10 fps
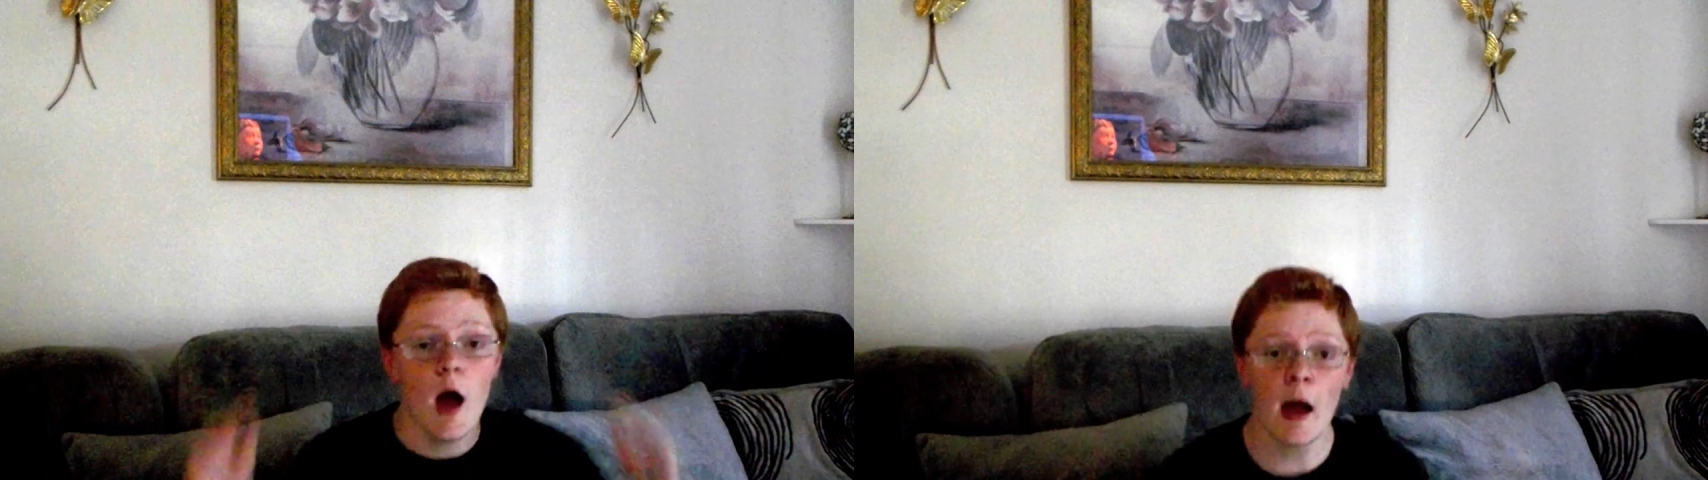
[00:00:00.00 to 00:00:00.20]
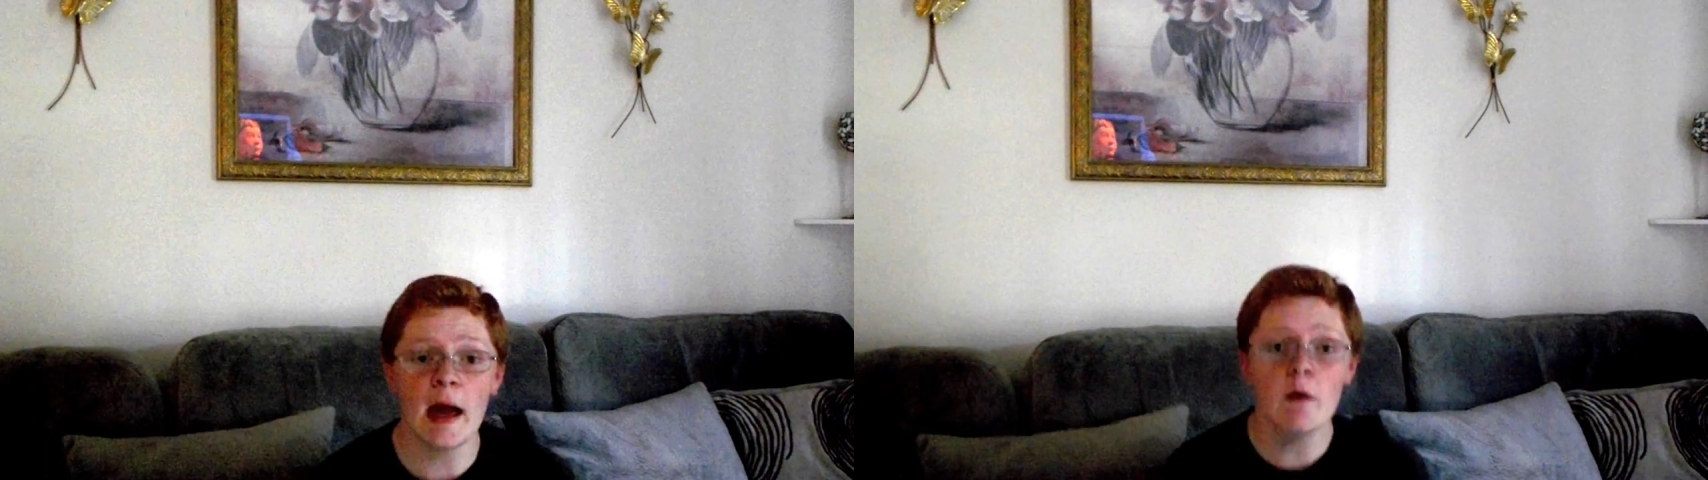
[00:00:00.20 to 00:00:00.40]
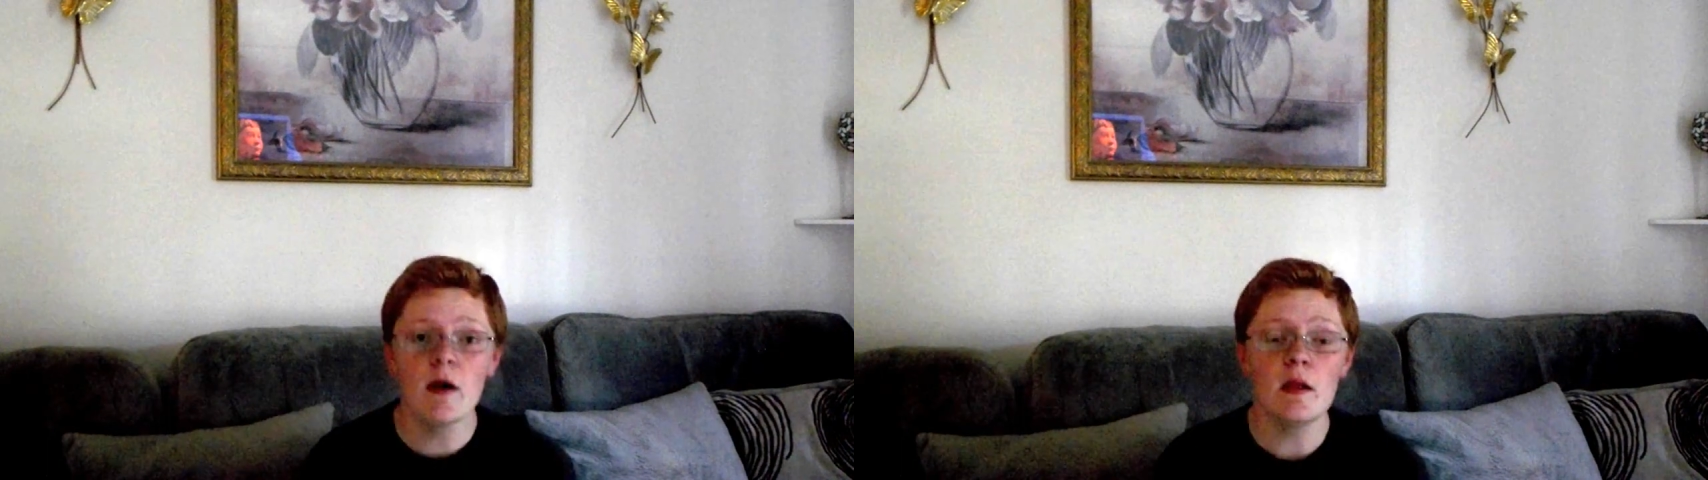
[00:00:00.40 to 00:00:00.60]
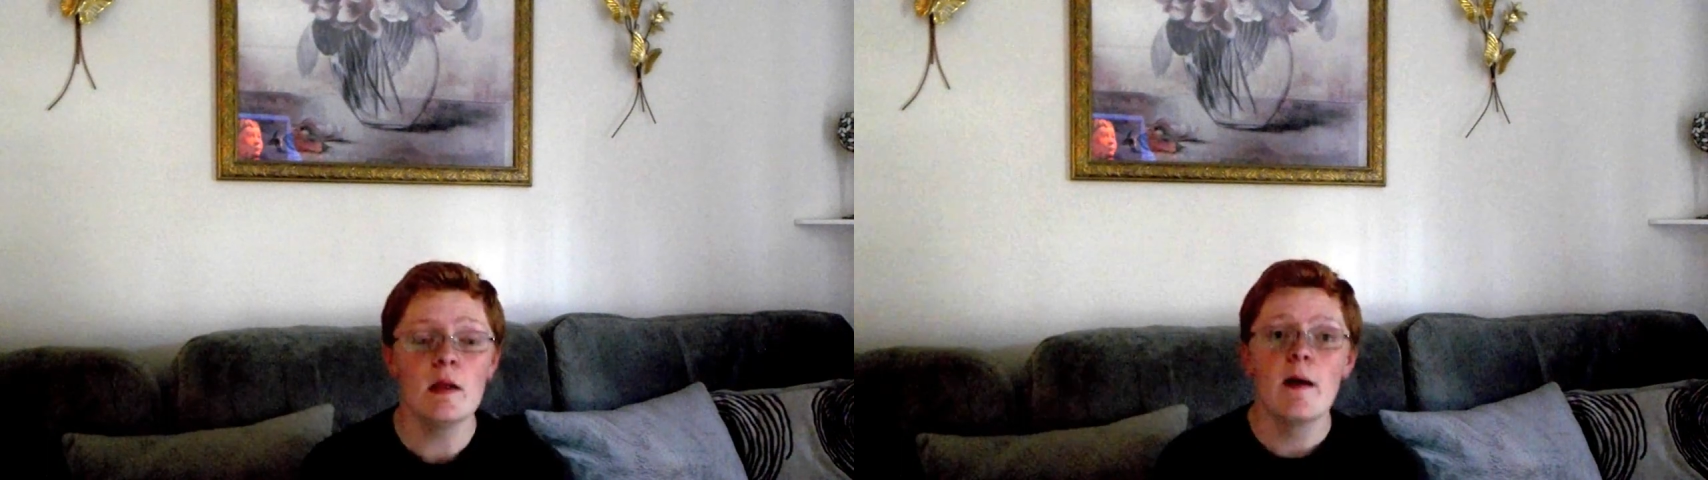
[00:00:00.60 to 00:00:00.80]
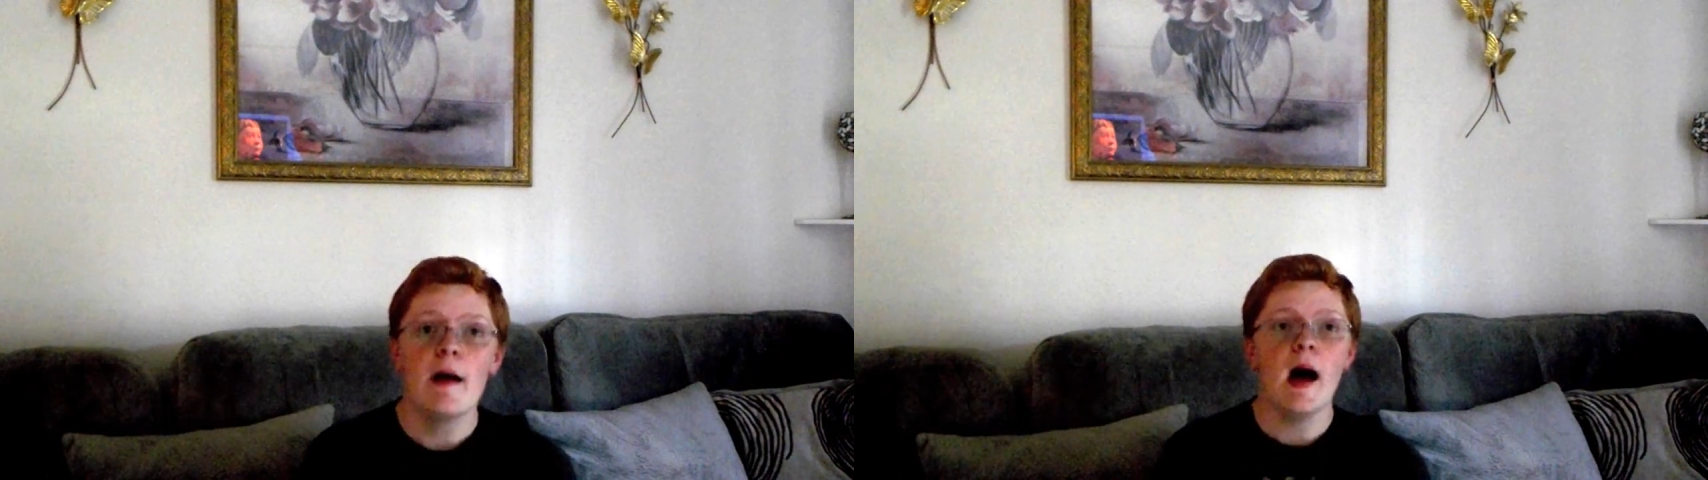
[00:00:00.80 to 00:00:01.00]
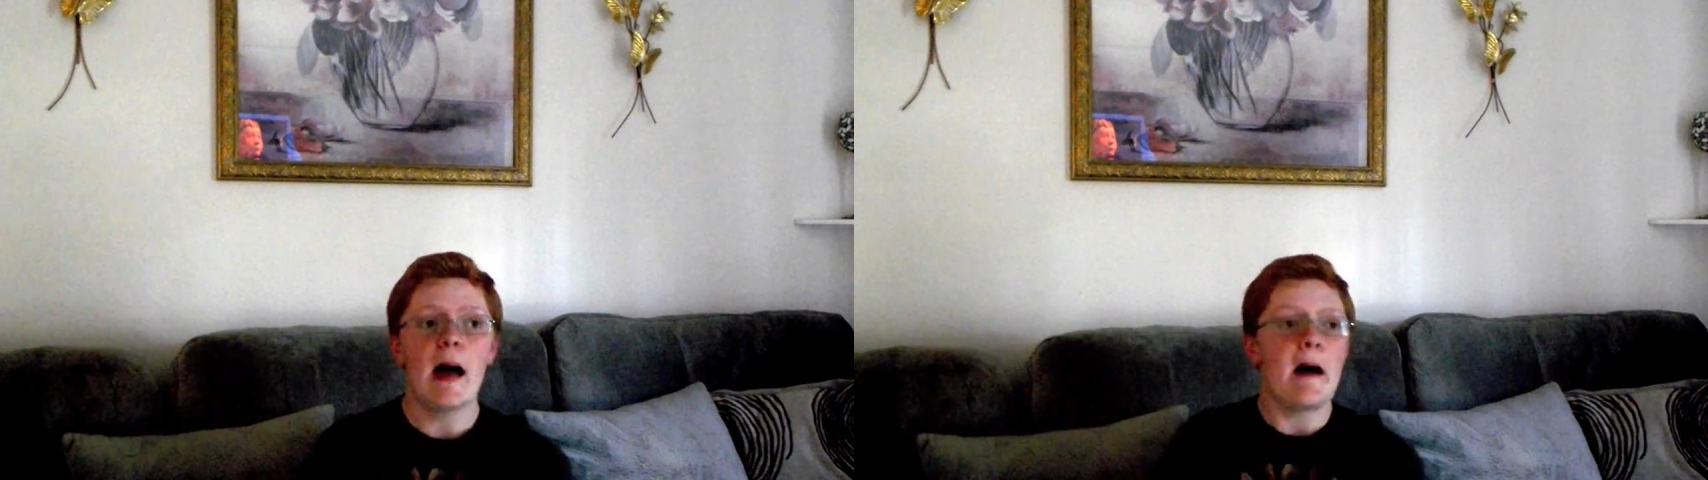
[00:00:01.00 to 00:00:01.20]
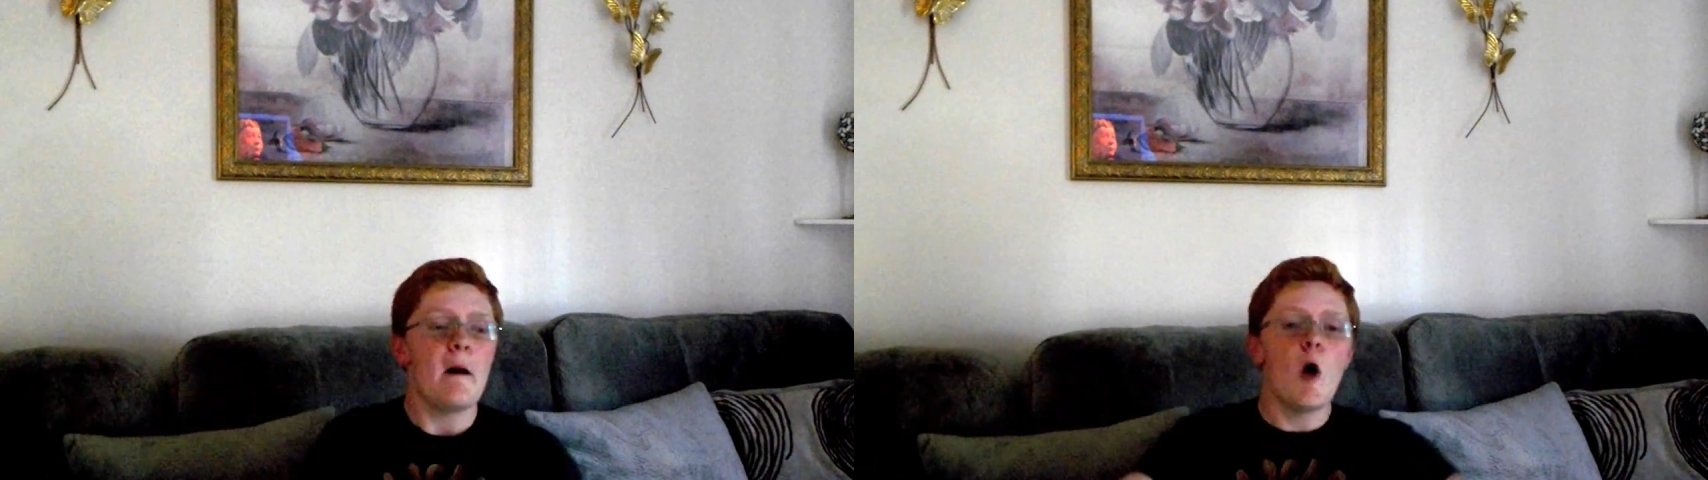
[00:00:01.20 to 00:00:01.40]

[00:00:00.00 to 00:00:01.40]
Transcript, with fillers: Okay, well... Uh,